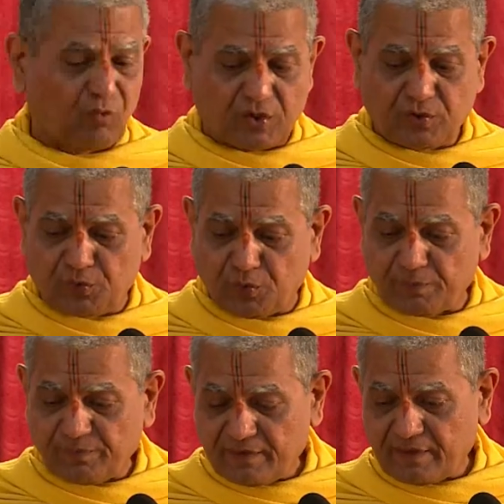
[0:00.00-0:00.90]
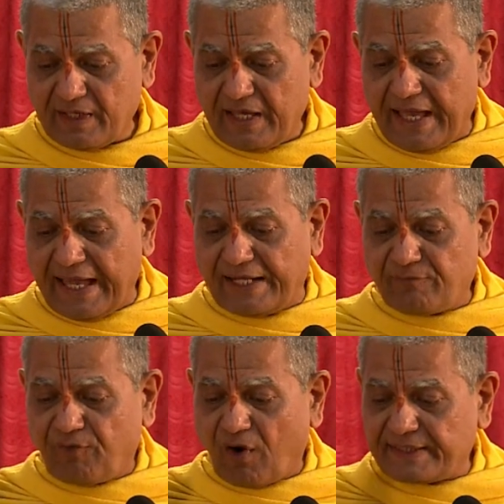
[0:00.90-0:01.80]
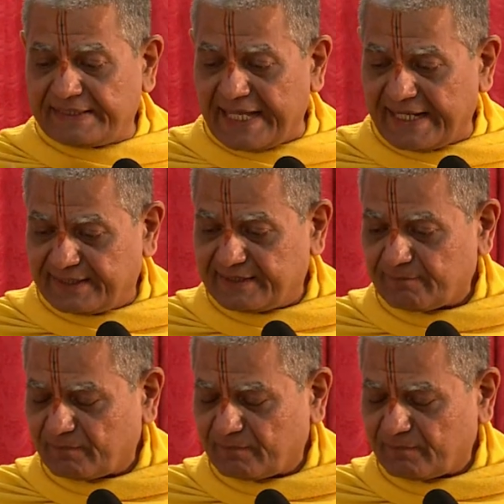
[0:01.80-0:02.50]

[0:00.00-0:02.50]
what to do? And for that,